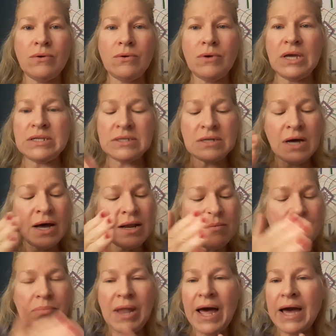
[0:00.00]
It's not a
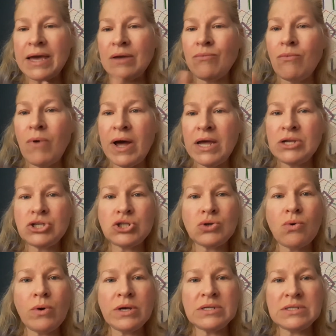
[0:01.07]
black and white
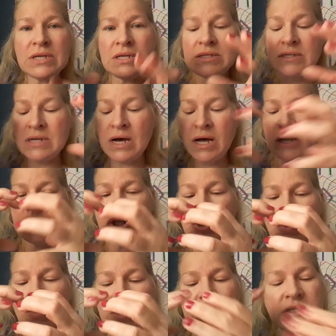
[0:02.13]
choice. It's not a
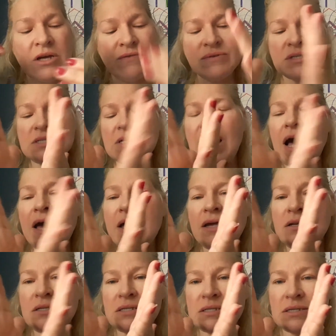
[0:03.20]
choice of
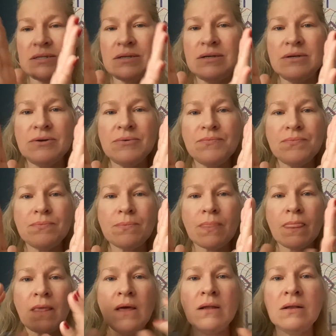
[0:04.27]
sides.
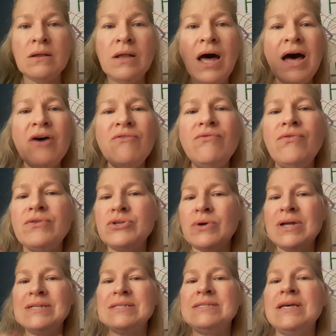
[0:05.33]
Love
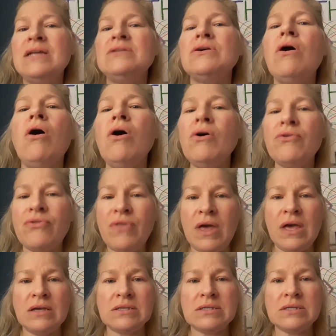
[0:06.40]
transcends all
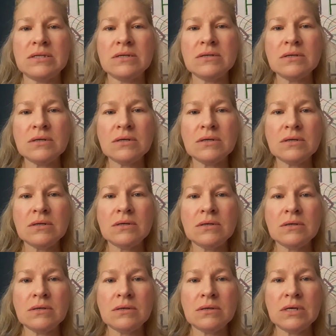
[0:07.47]
things.
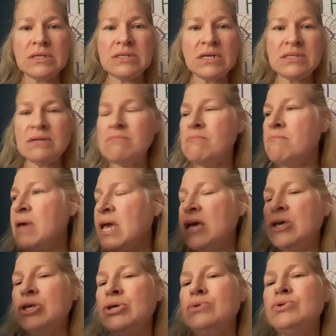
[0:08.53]
It doesn't make
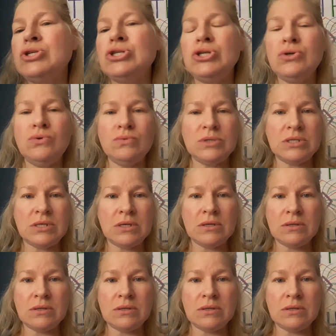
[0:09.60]
you choose.